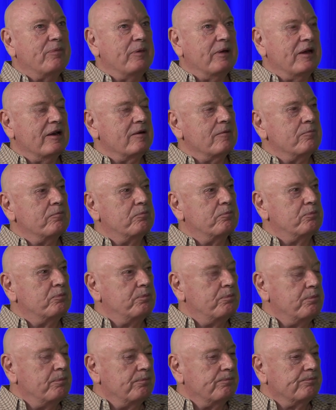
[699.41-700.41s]
been
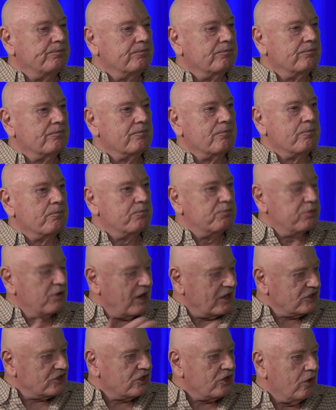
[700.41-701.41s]

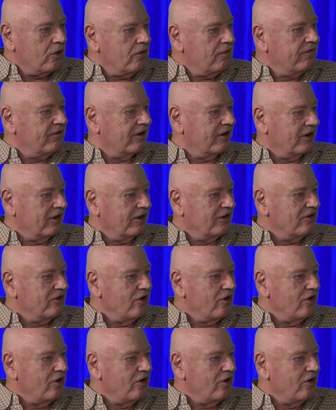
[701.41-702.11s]
brushed over.